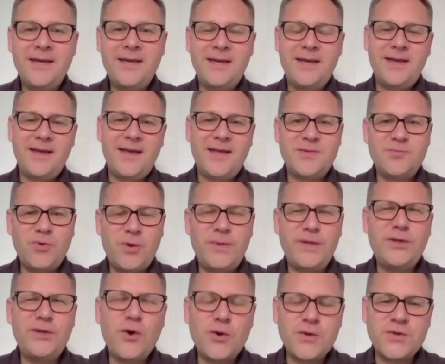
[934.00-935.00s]
It's probably
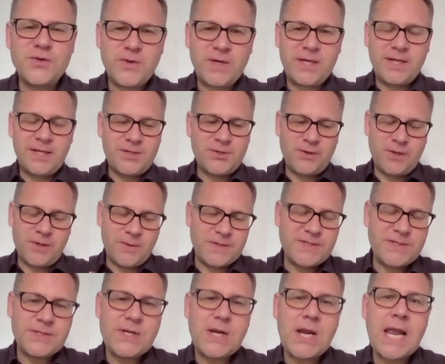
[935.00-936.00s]
not strictly true, a
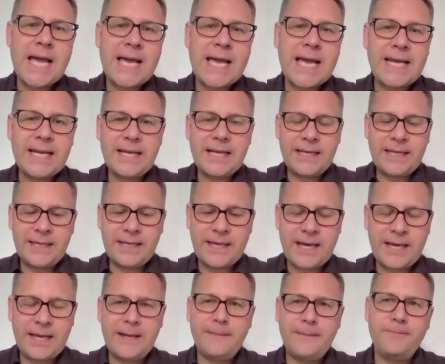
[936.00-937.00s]
slightly
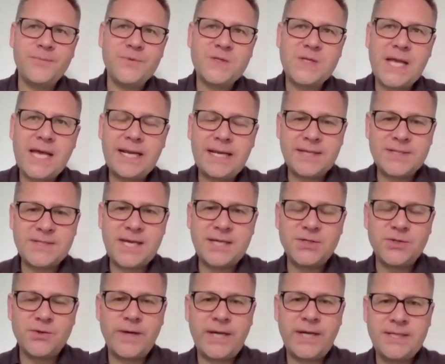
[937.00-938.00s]

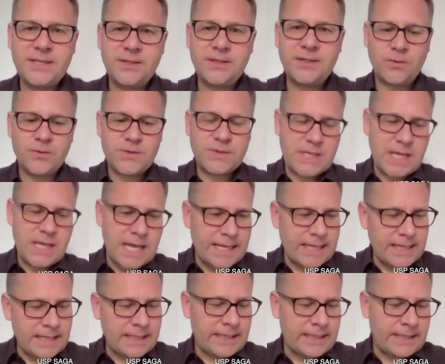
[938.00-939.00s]
exaggerated or
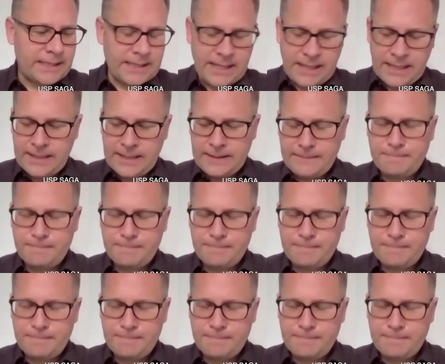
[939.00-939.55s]
slightly, a